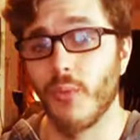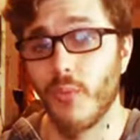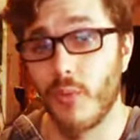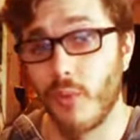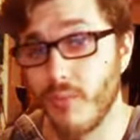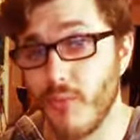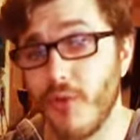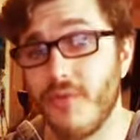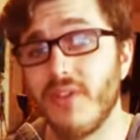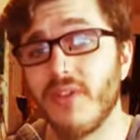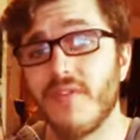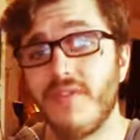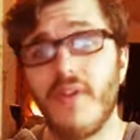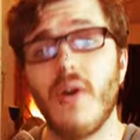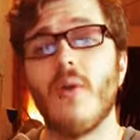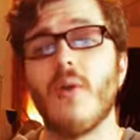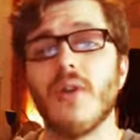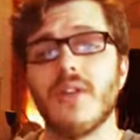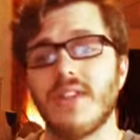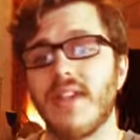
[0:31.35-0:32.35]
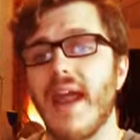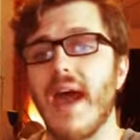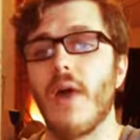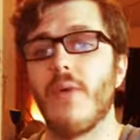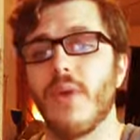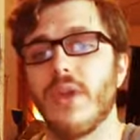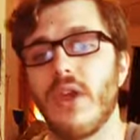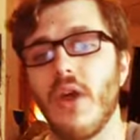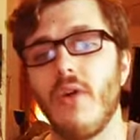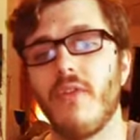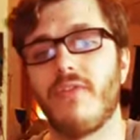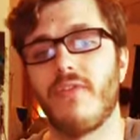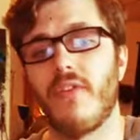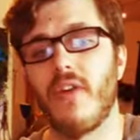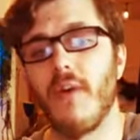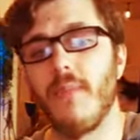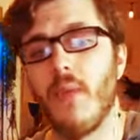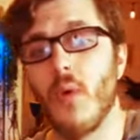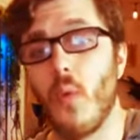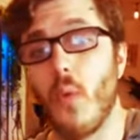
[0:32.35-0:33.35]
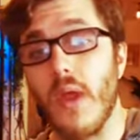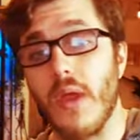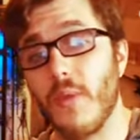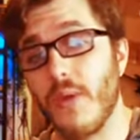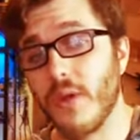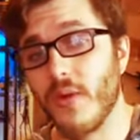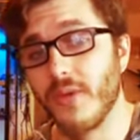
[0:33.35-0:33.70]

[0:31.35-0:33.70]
we're moving forwards in how we go from the way we